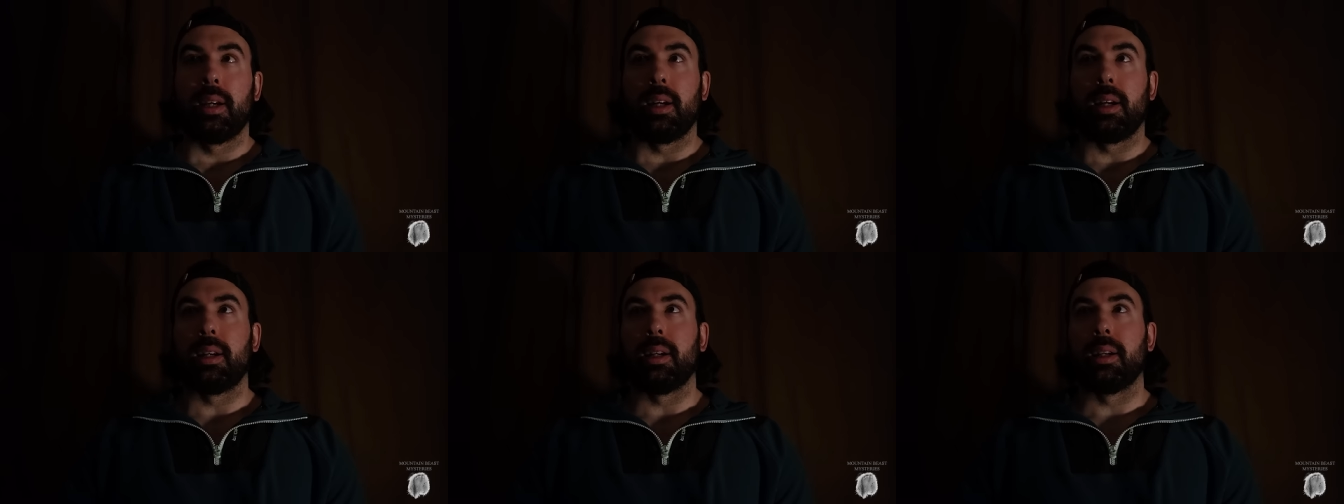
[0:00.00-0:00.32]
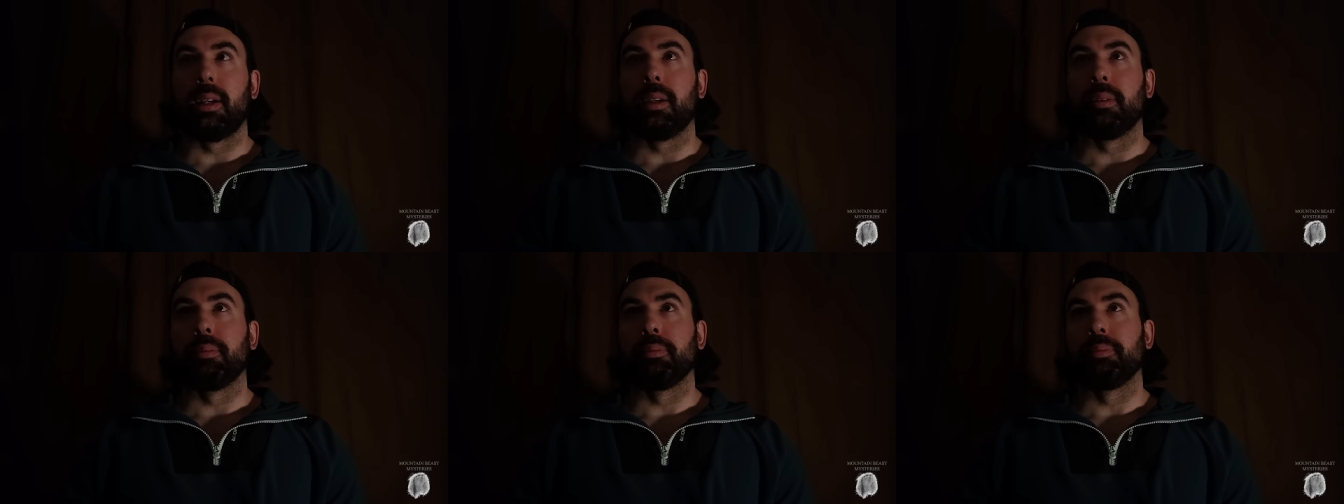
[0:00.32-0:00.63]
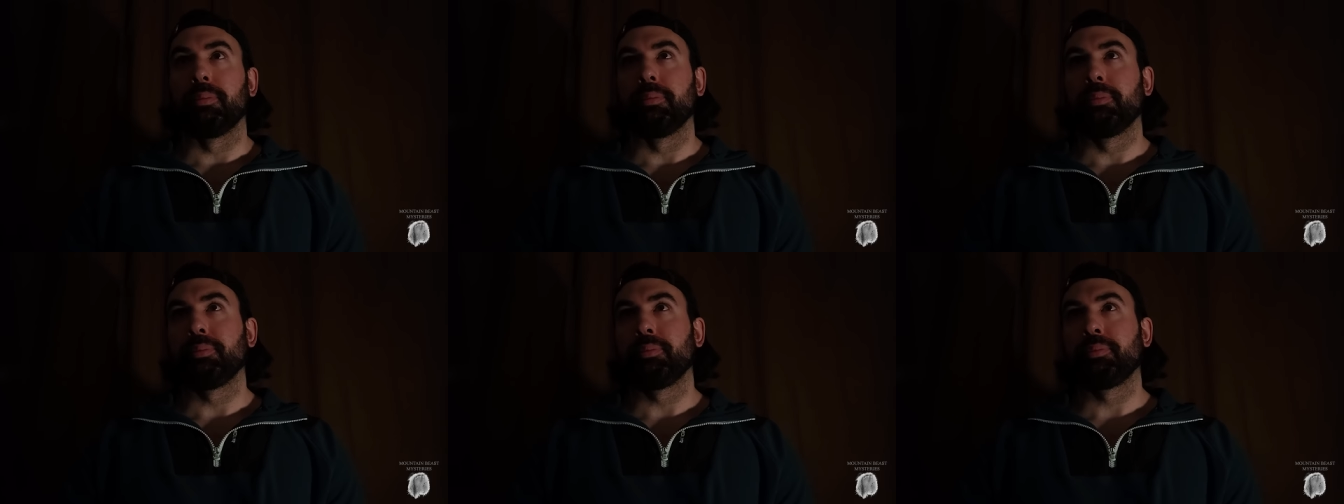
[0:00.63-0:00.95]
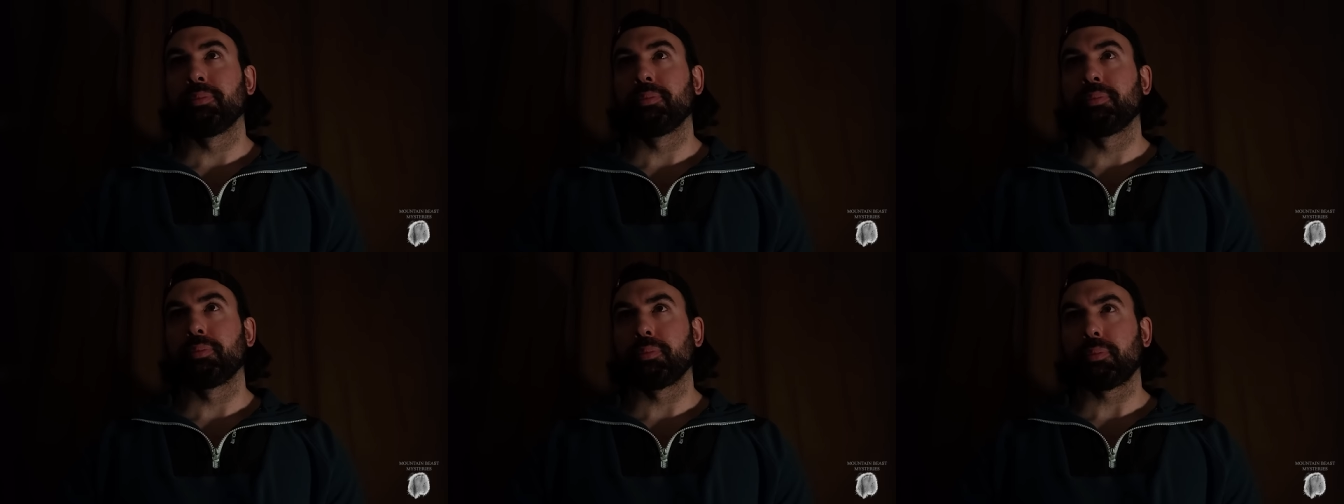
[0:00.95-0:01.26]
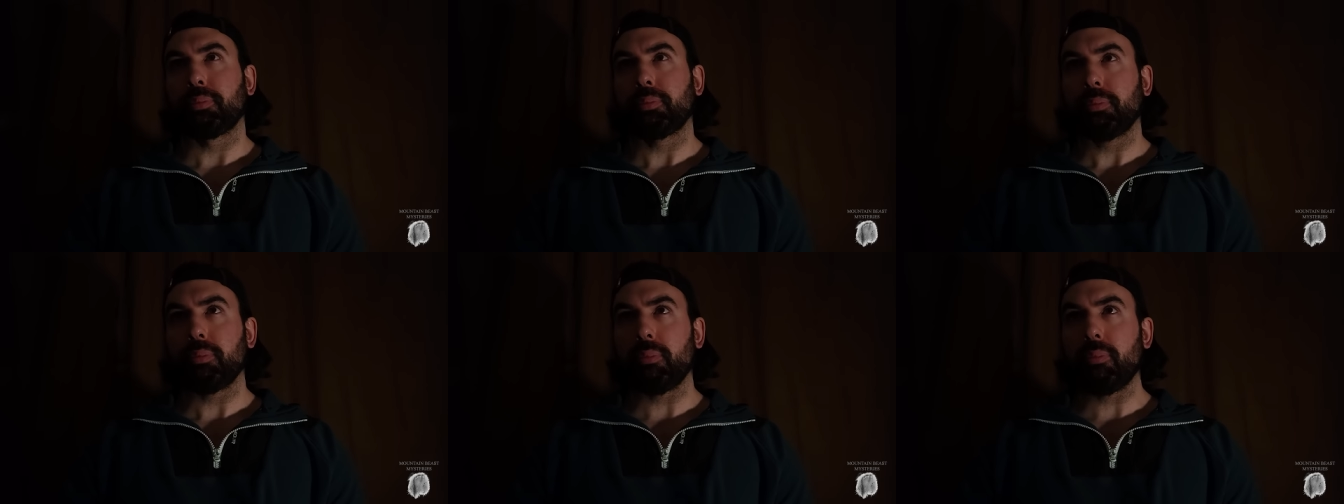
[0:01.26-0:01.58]
Um,
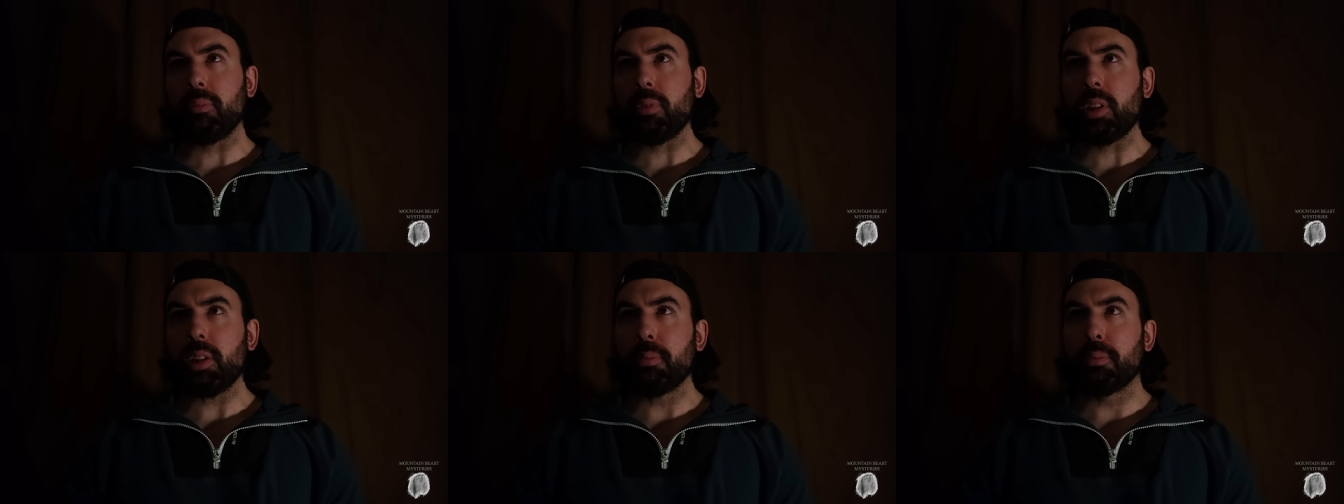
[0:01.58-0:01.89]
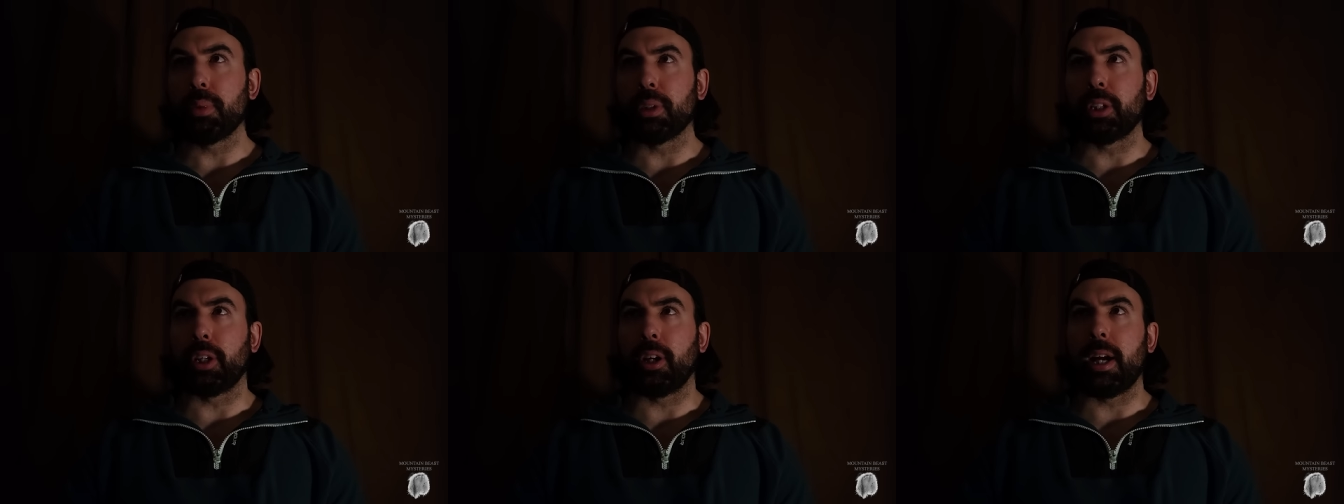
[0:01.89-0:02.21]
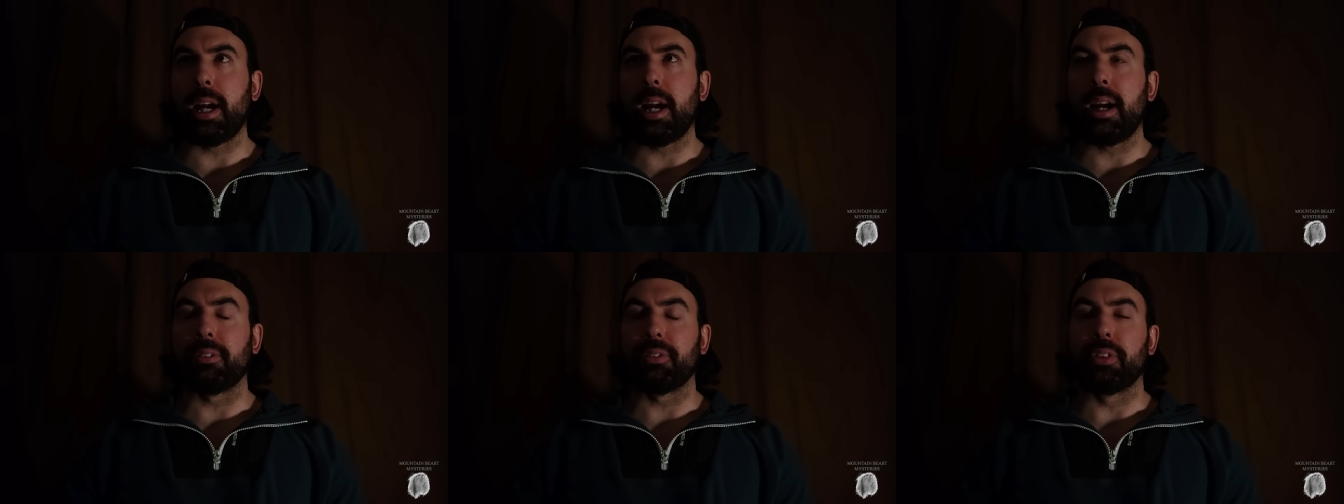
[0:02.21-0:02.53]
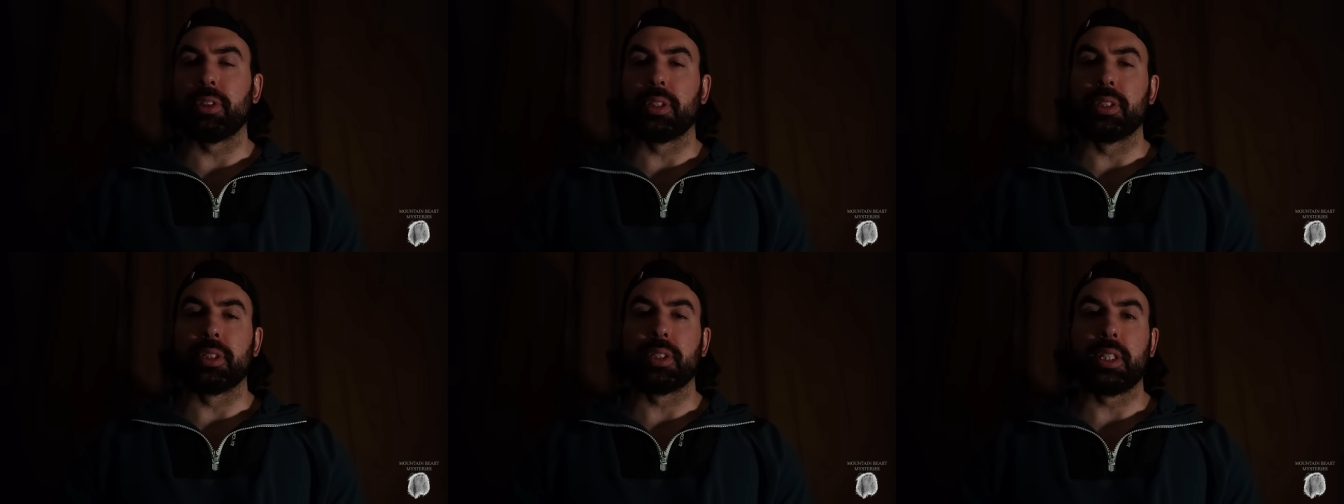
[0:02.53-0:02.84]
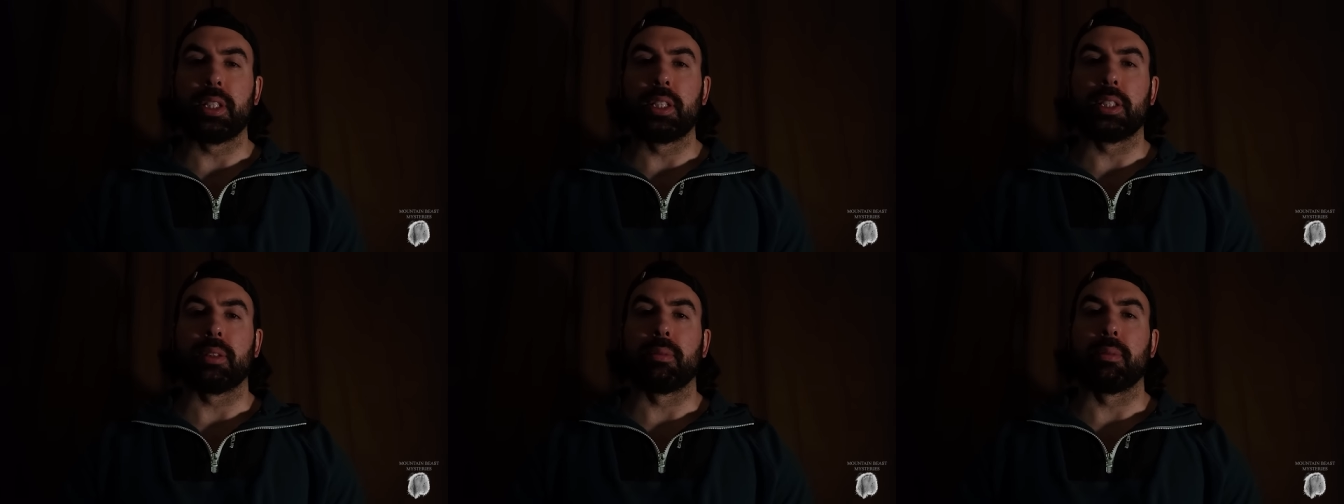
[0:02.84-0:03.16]
but the craft, you can
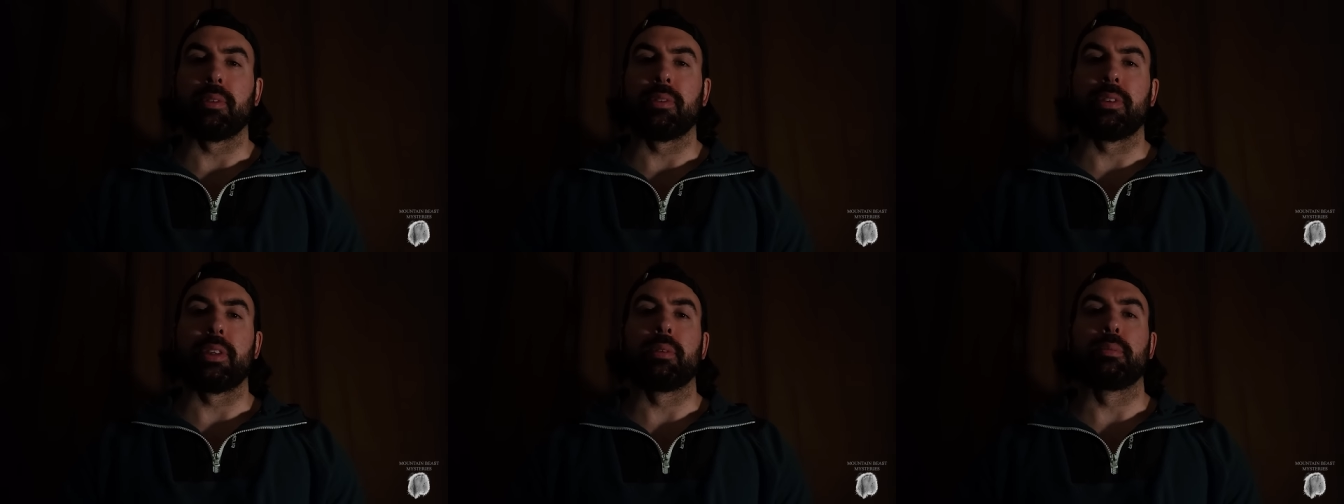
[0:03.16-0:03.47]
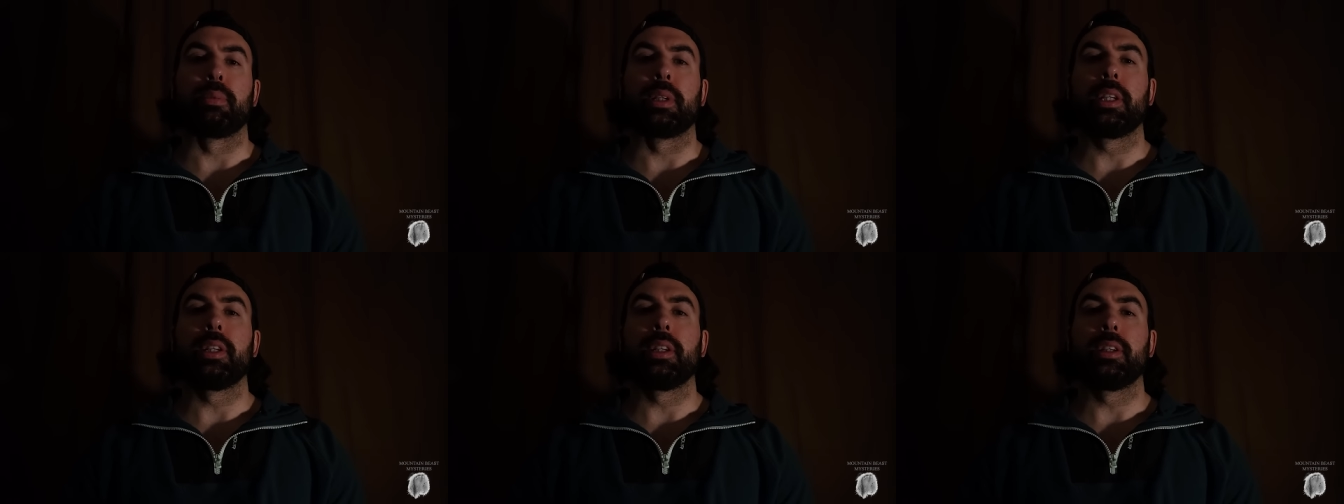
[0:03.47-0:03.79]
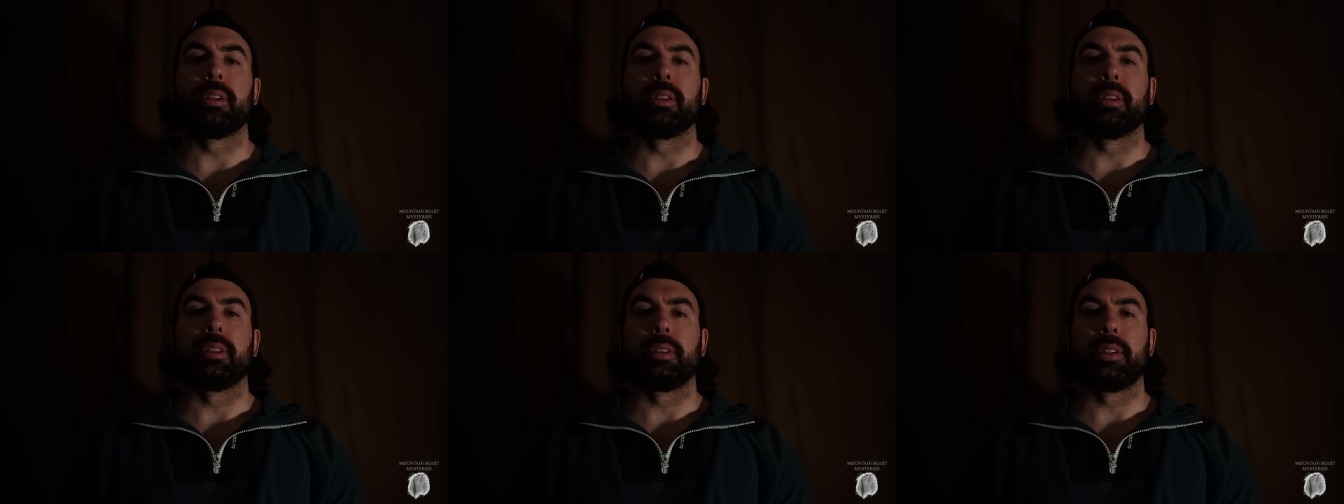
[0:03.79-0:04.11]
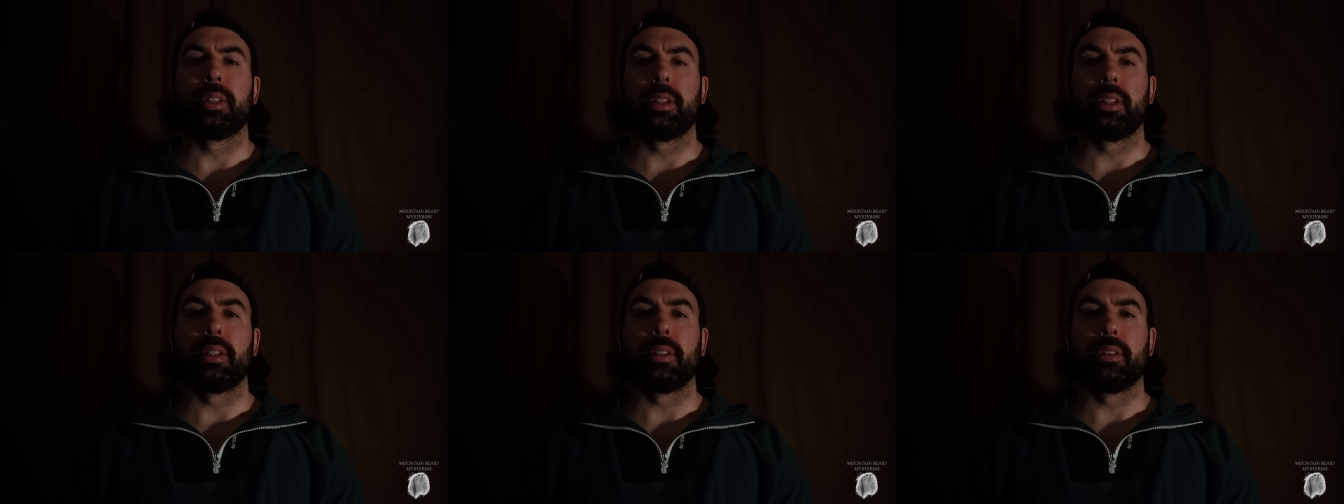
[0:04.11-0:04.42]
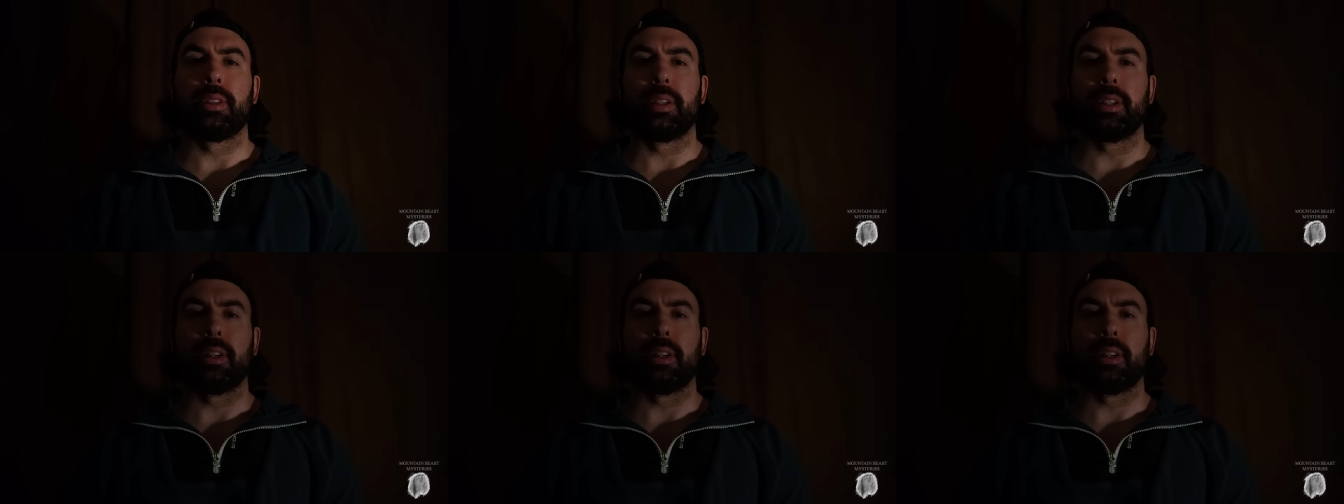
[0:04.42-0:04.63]
see some of them here. They they